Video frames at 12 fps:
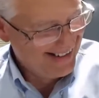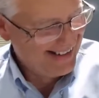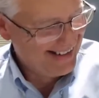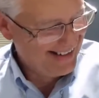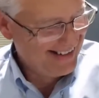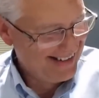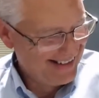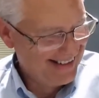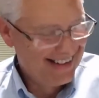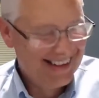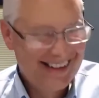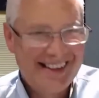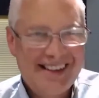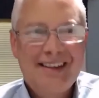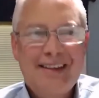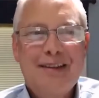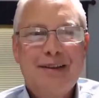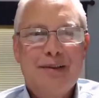
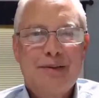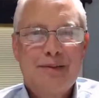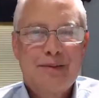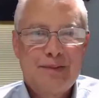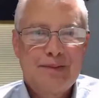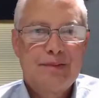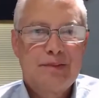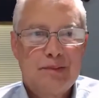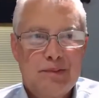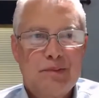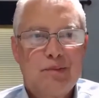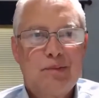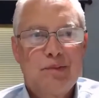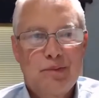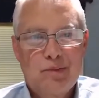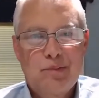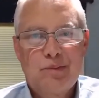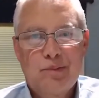
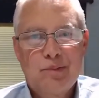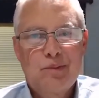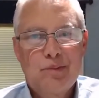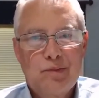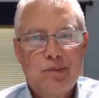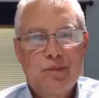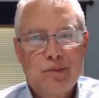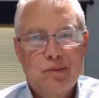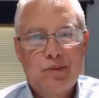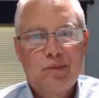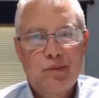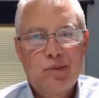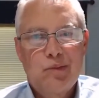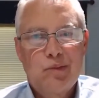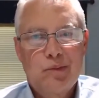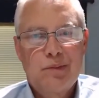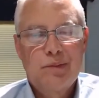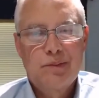
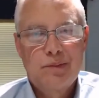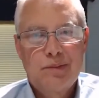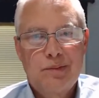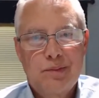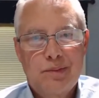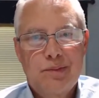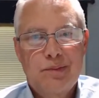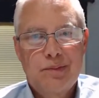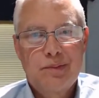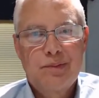[no speech]